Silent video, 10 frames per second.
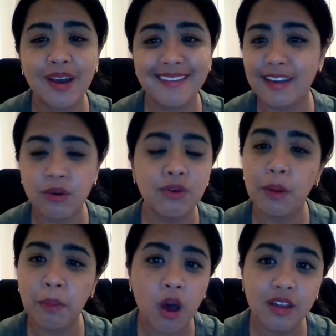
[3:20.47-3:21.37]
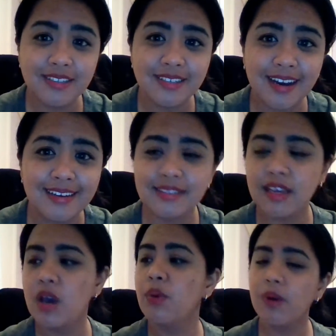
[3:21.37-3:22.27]
and they don't
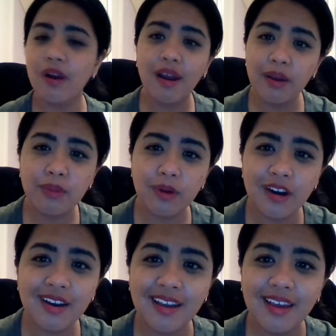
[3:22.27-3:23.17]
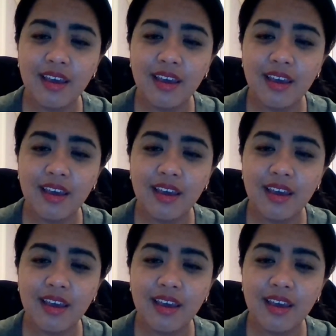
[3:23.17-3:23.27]
apologize. Where I work,